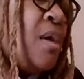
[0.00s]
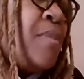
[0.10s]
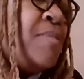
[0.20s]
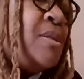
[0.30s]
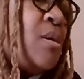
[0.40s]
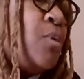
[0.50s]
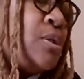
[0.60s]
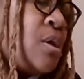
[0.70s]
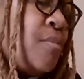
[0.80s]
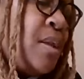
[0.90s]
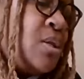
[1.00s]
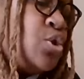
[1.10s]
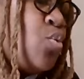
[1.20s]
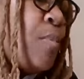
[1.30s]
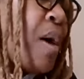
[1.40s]
Maybe someone is coming in
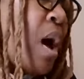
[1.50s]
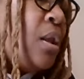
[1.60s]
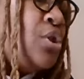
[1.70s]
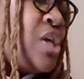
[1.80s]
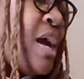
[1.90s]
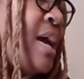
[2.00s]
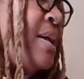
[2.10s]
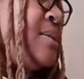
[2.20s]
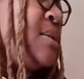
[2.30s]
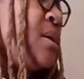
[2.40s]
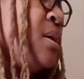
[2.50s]
to apologize.